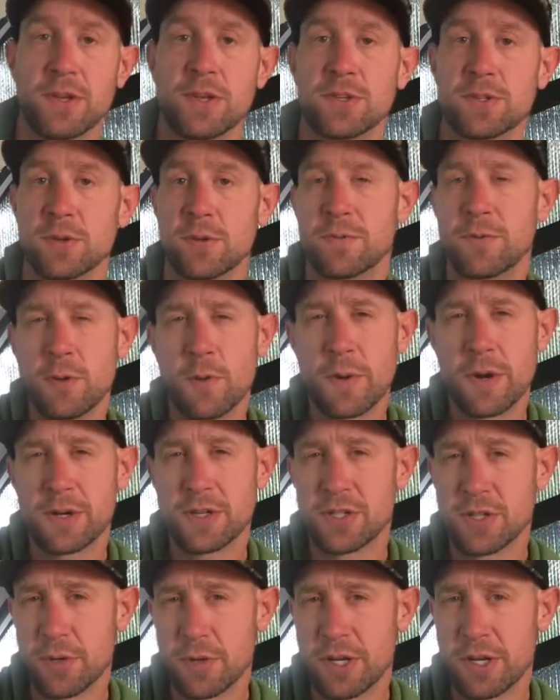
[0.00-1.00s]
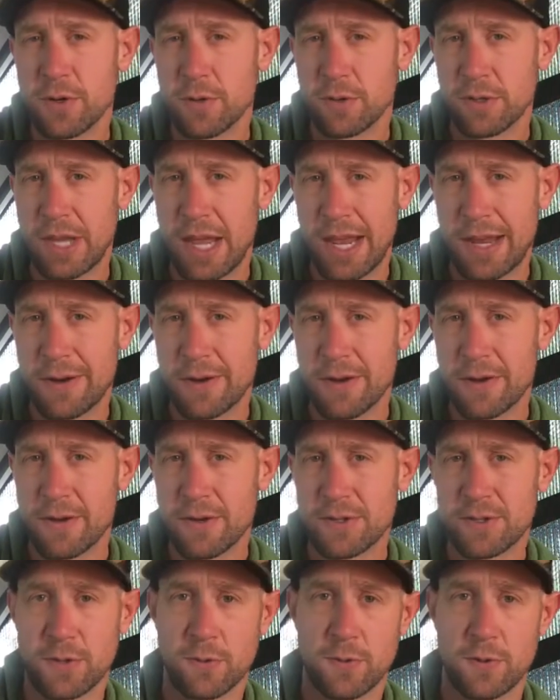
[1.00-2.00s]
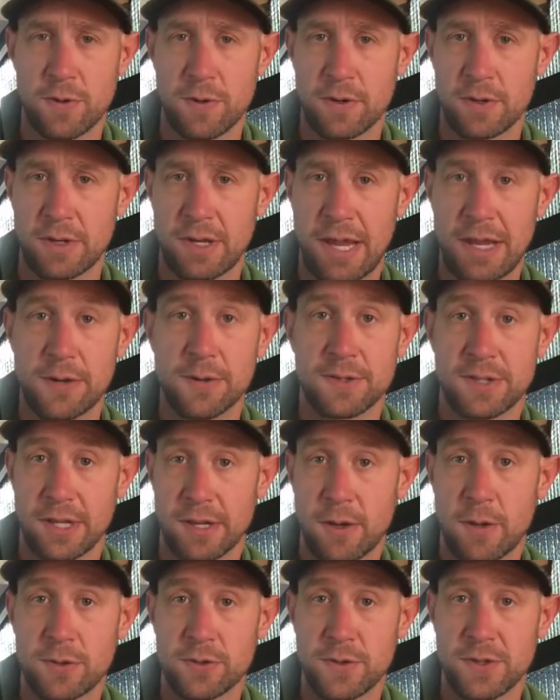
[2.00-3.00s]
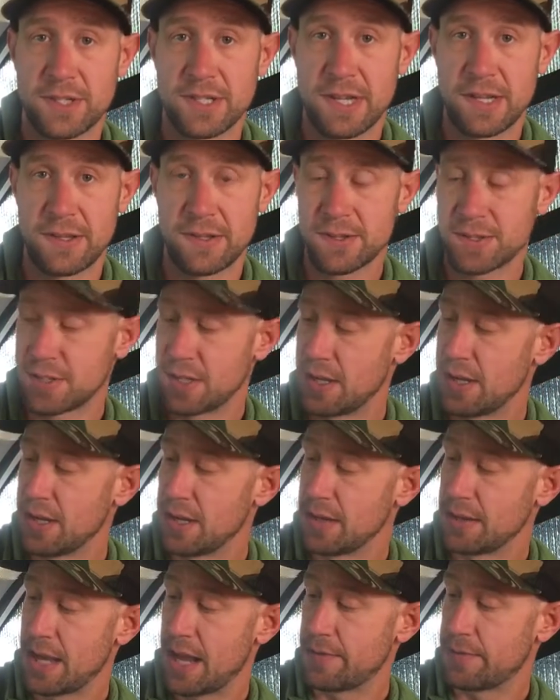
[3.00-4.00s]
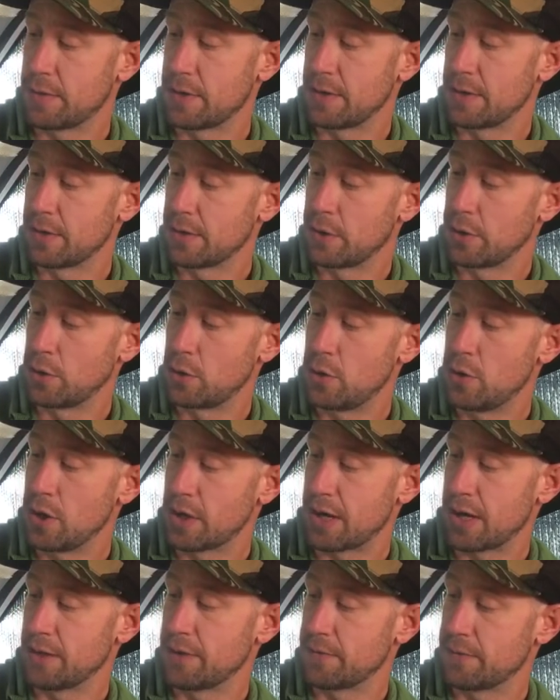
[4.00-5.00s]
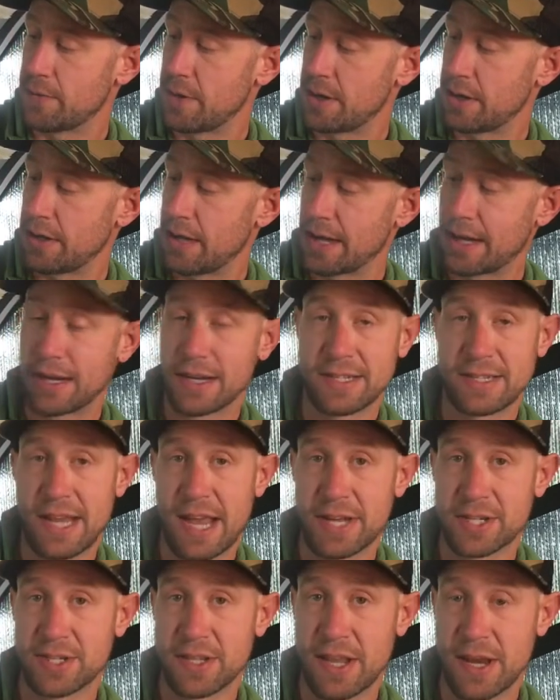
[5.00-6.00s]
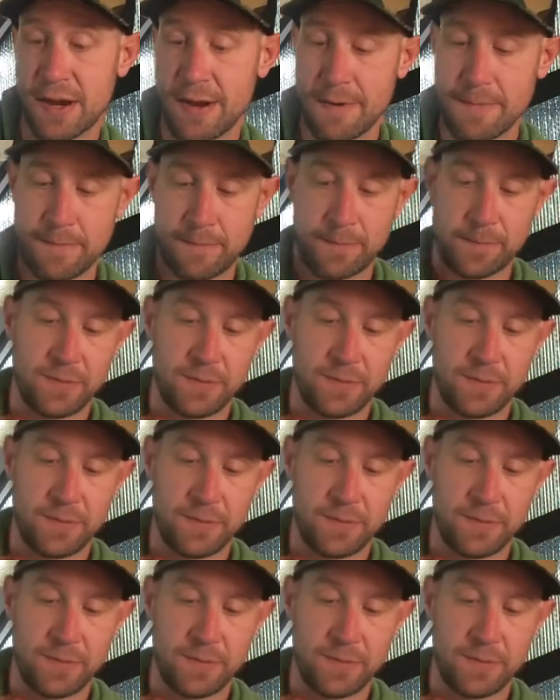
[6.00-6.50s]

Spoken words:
So if you're wearing Dirty Girl gaiters or gaiters like Altra sells, they have a little hook on the front that can attach there,